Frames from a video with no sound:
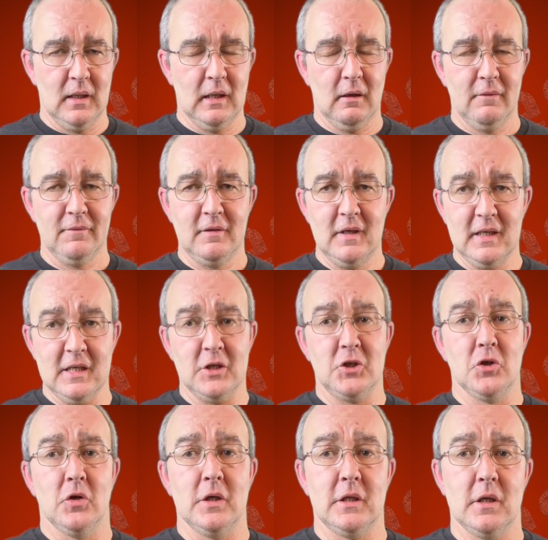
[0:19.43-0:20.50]
Now I've really
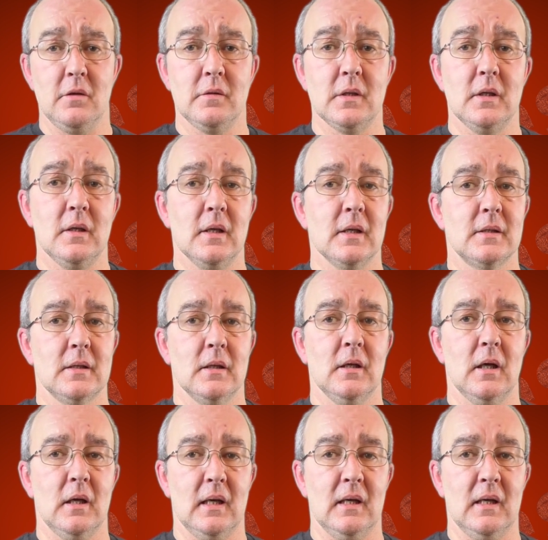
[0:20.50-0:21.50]
enjoyed using this